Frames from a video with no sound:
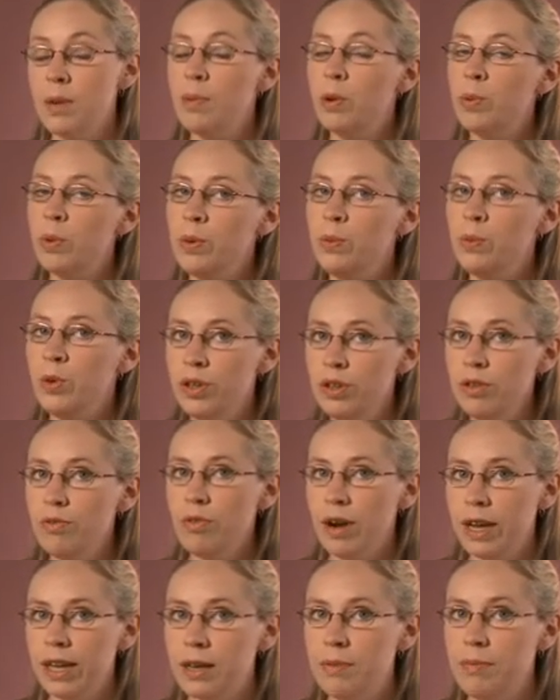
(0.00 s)
but we wouldn't
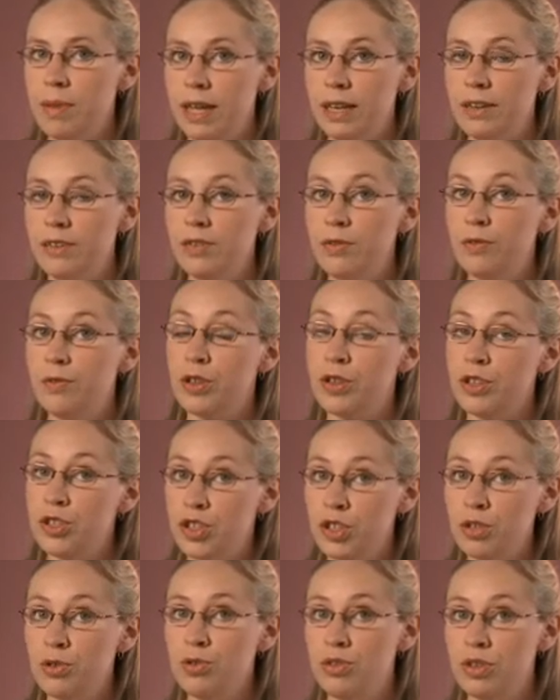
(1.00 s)
recommend for the
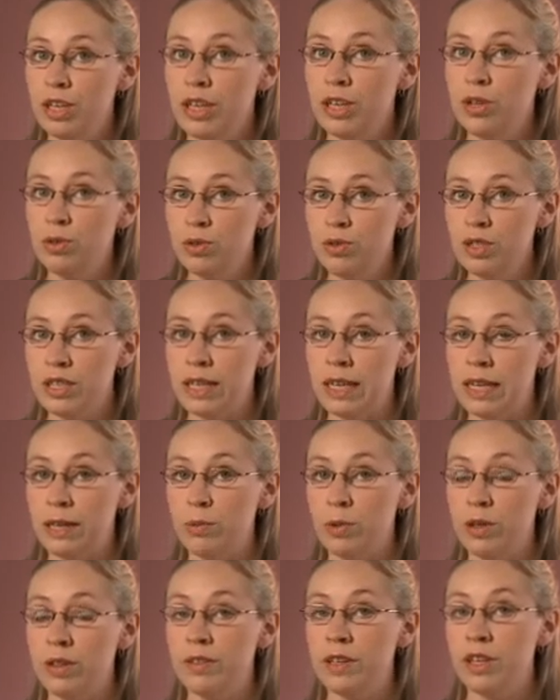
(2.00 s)
children that you're
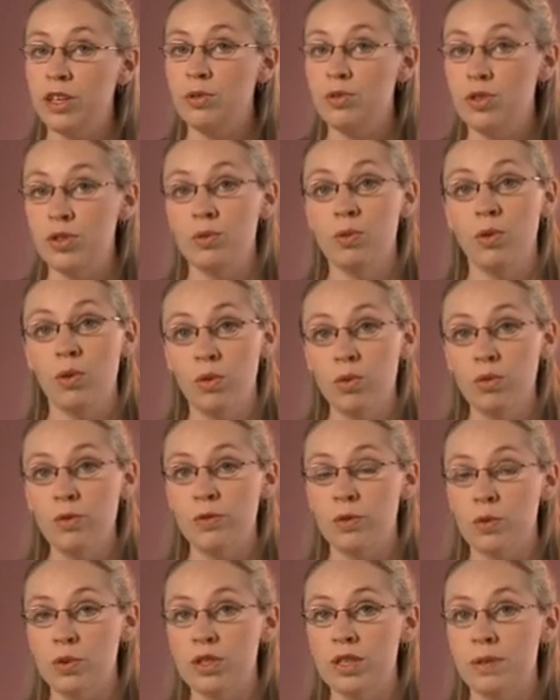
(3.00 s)
dealing with that you do all
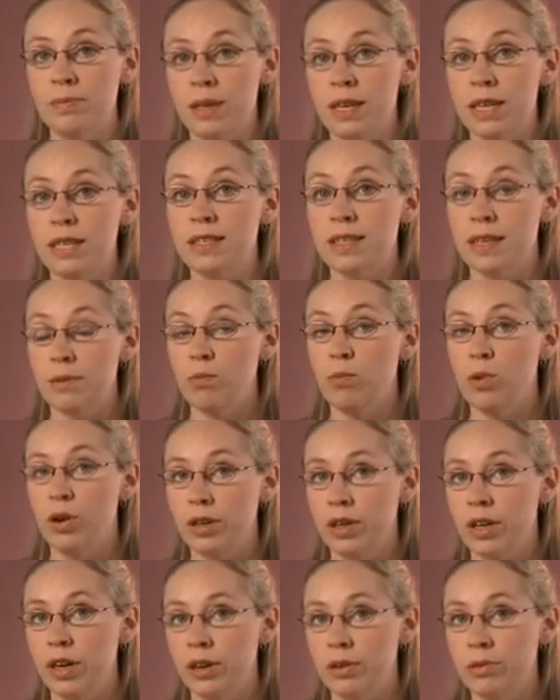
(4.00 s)
40 minutes in
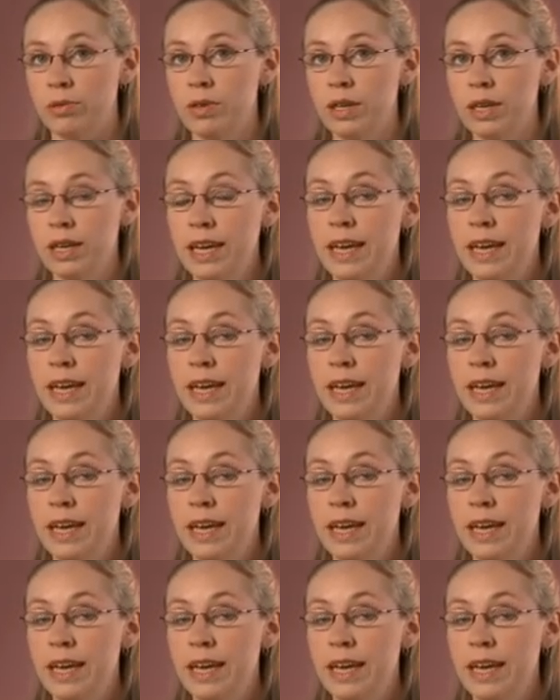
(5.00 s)
one go.